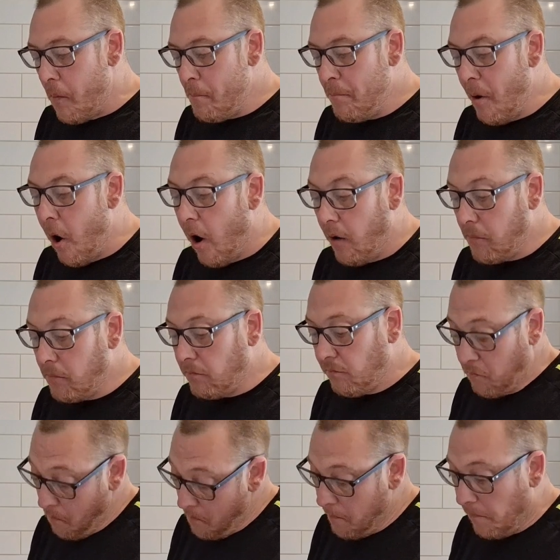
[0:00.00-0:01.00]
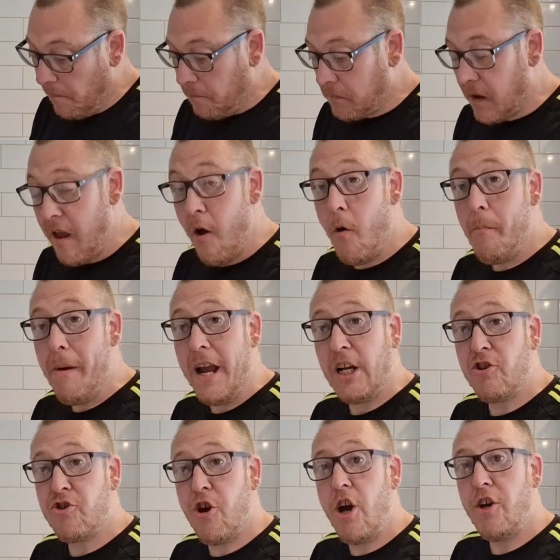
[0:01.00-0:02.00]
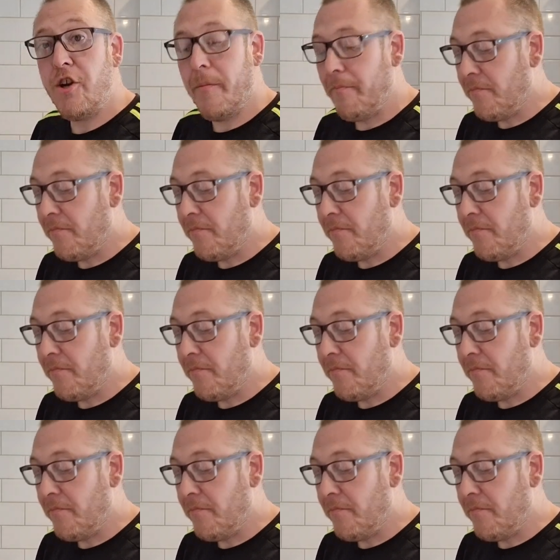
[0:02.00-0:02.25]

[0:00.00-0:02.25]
But it'll make a trade.